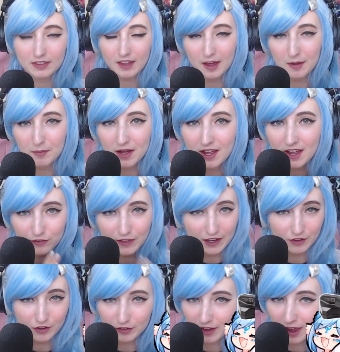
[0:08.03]
get them, you,
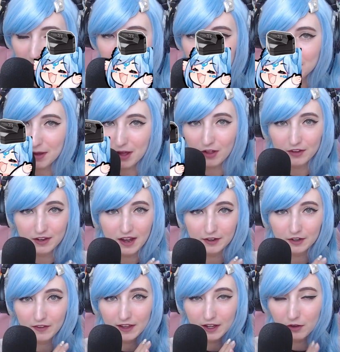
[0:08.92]
they just came in the mail, and
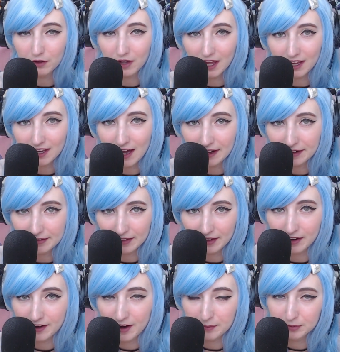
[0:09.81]
now you're like, okay, gotta
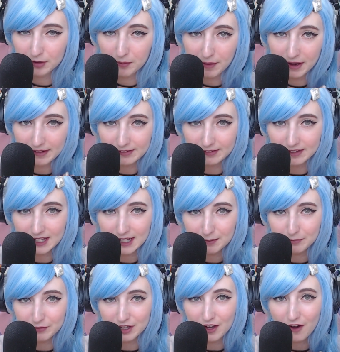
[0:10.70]
set it up to my
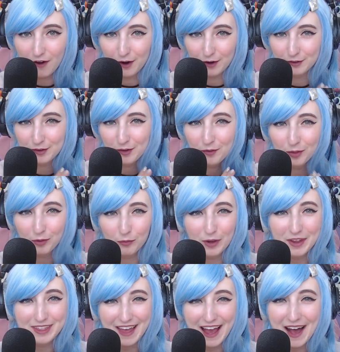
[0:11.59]
Steam VR. So
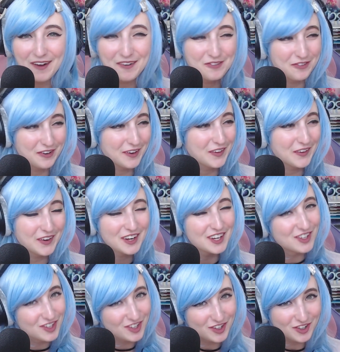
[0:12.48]
without further
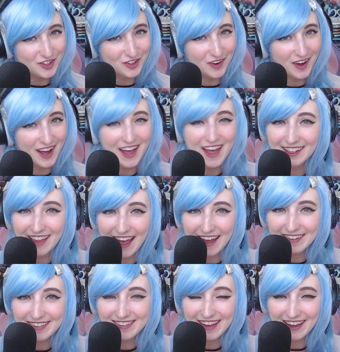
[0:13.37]
ado,
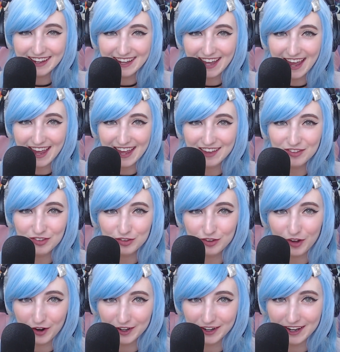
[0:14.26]
let's get
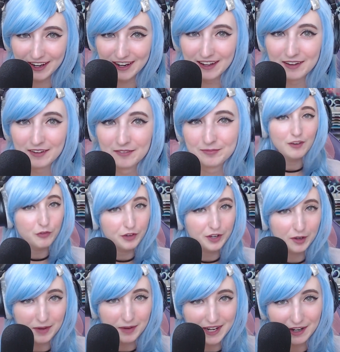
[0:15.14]
started. If
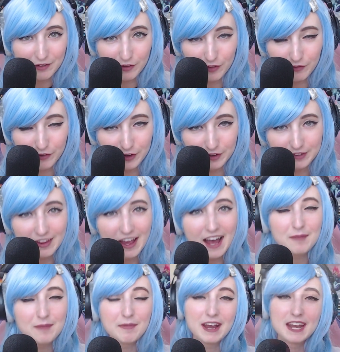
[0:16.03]
we are meeting for the first
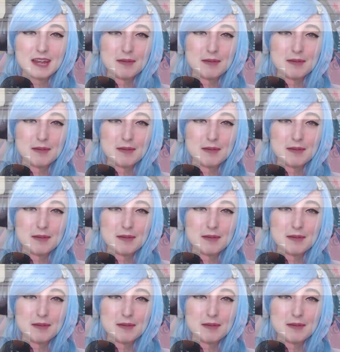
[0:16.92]
time,